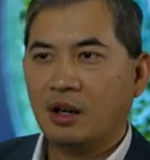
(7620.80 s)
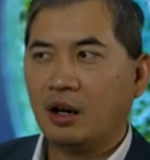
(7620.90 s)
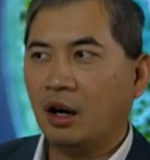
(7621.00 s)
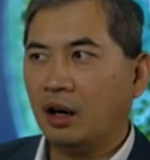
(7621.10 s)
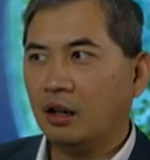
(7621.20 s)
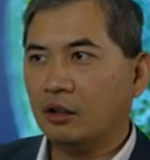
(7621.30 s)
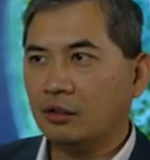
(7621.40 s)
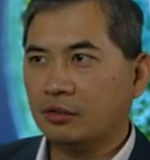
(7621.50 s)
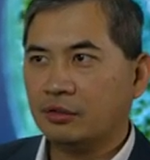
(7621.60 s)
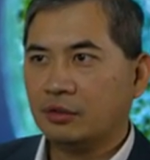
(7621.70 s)

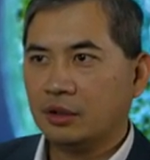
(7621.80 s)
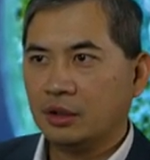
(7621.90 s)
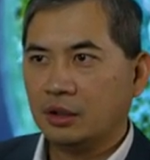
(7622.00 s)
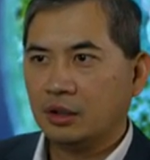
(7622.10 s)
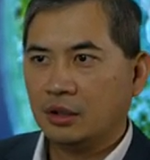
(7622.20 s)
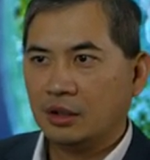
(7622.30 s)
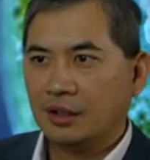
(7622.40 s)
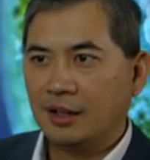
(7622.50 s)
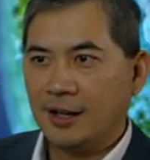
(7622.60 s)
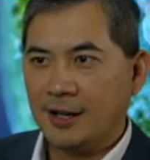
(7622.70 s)
of
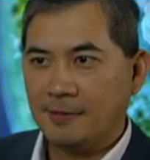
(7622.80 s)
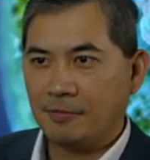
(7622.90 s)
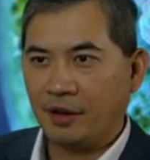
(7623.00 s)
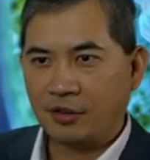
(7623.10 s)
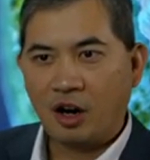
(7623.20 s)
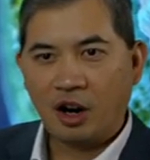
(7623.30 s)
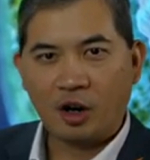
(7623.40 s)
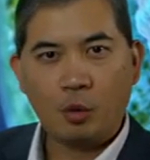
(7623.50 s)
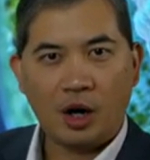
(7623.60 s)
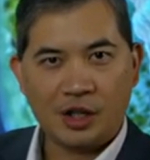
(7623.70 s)
uh, of car
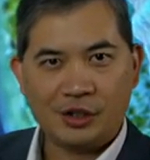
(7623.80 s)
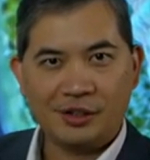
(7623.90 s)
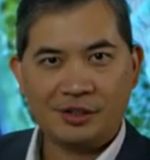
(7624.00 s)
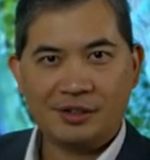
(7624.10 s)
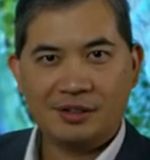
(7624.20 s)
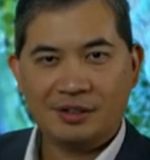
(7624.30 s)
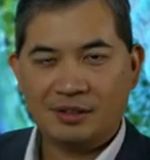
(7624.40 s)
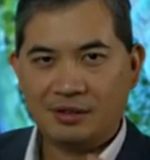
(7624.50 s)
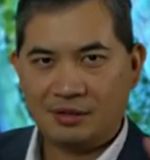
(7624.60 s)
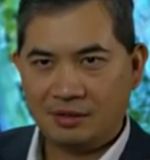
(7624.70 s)
washes.
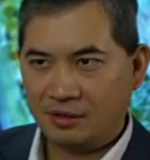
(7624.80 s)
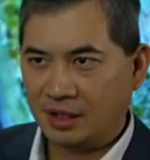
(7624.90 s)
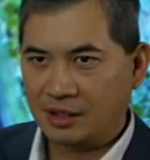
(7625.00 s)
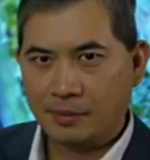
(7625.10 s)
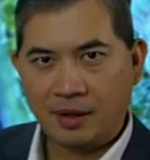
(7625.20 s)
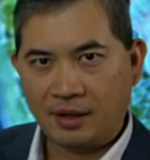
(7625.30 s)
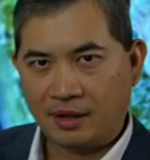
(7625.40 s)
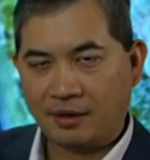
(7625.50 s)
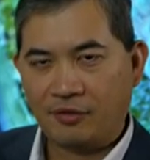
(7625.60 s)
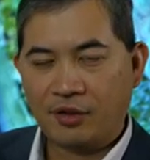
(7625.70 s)
That's about
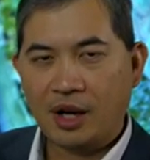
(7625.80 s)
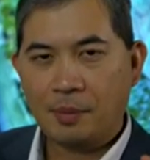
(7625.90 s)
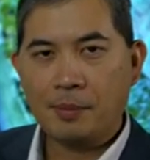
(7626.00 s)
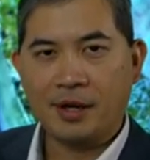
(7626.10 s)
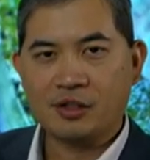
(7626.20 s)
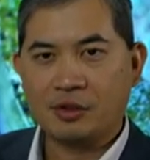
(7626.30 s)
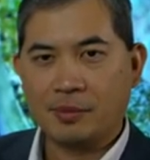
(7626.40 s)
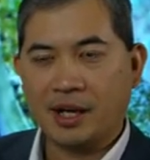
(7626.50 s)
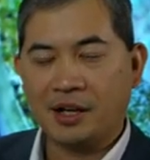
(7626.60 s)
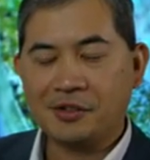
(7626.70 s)
like a couple minutes from
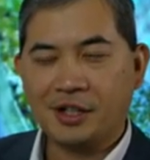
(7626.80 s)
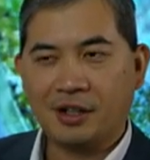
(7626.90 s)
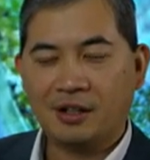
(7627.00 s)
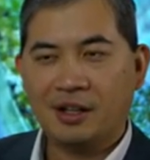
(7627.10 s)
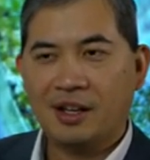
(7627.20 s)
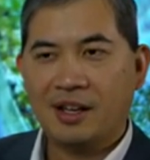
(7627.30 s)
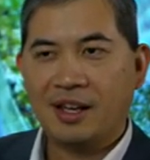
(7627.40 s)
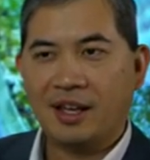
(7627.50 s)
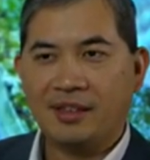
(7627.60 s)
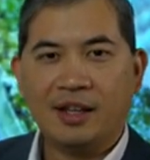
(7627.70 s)
my house here
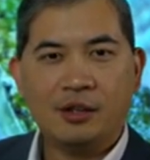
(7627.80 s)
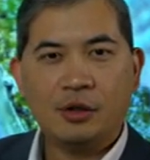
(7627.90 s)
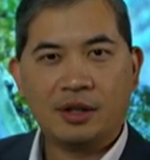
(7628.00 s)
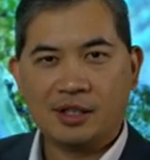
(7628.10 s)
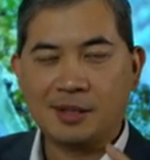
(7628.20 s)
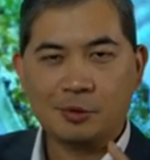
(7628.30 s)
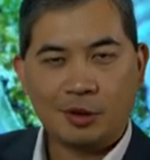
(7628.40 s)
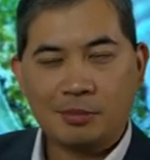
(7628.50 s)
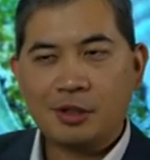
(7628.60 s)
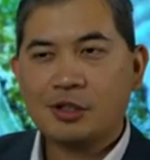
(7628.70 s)
they do like a
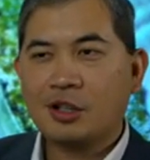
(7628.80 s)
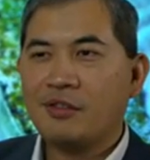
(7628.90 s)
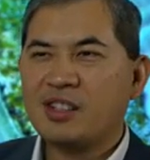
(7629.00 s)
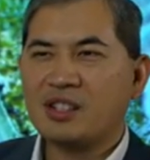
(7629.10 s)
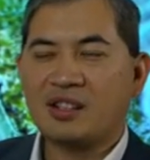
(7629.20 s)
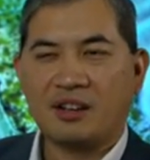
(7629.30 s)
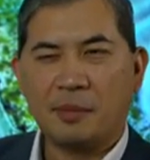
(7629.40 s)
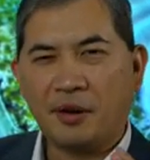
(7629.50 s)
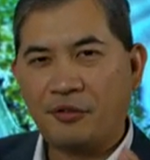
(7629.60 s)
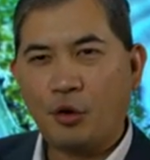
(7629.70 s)
subscription service it's like
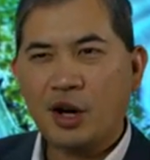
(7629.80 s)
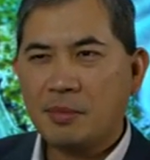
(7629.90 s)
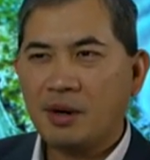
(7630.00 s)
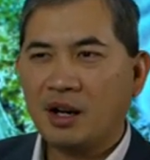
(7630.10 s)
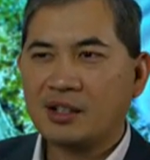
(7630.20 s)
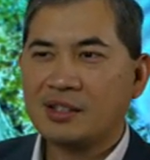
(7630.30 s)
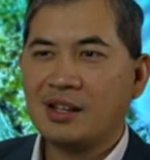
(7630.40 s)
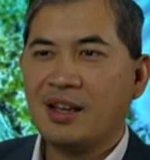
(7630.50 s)
about 40 bucks